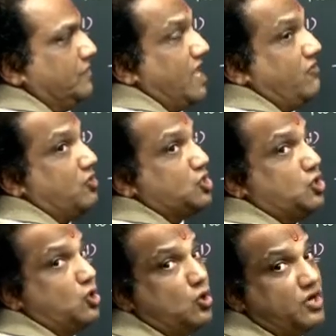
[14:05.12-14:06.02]
there was
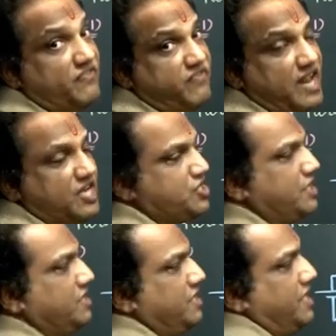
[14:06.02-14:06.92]
no
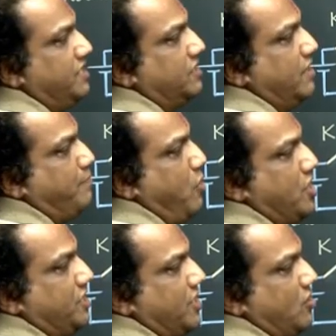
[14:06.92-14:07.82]
deflection in the
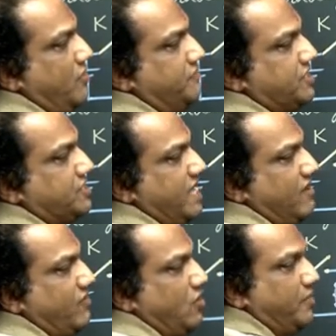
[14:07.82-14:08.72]
pointer of this
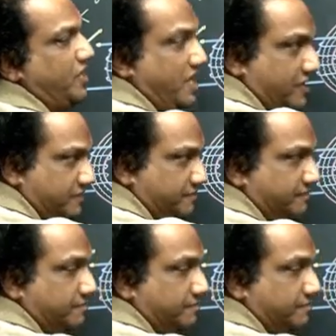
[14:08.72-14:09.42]
galvanometer.